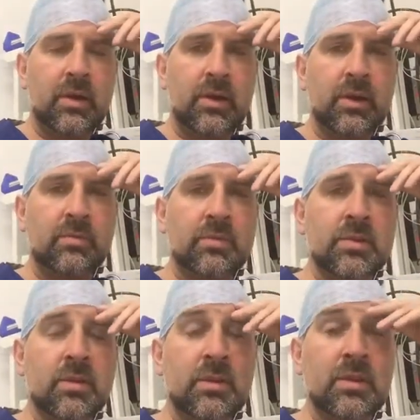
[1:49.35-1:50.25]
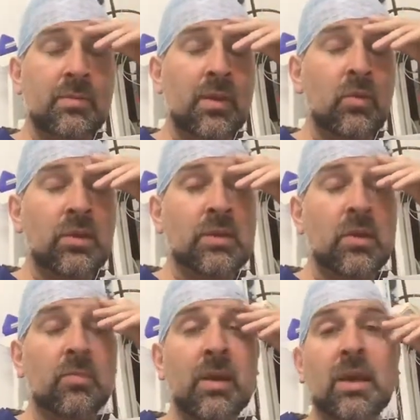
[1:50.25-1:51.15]
Um, so the Silimed ones they
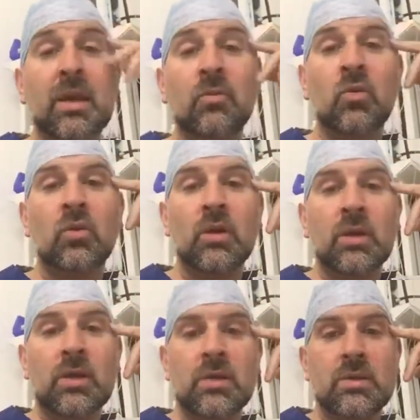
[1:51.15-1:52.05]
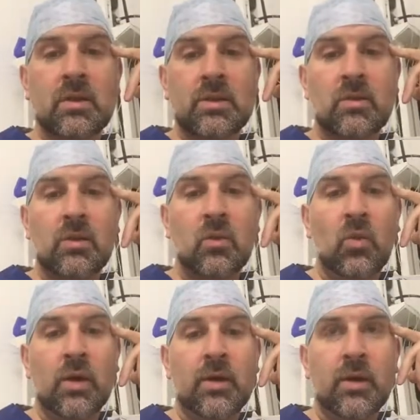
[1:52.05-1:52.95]
don't make anymore. So there's only
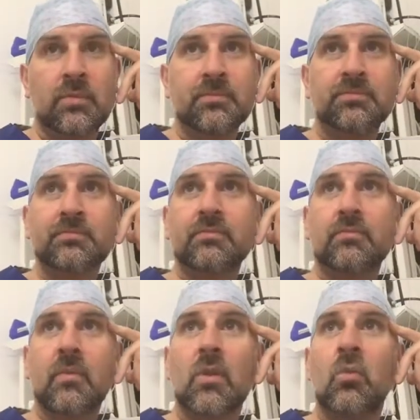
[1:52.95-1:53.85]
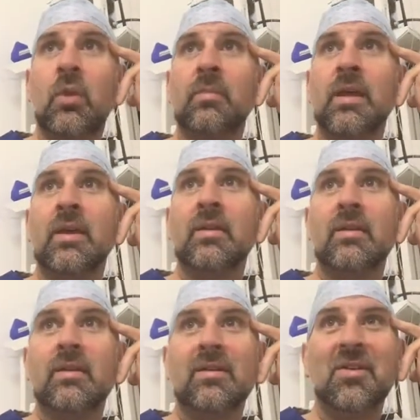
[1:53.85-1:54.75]
one one make
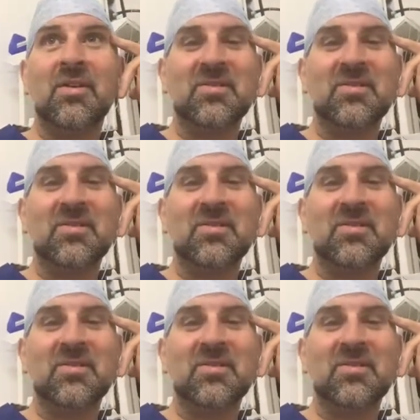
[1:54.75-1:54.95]
of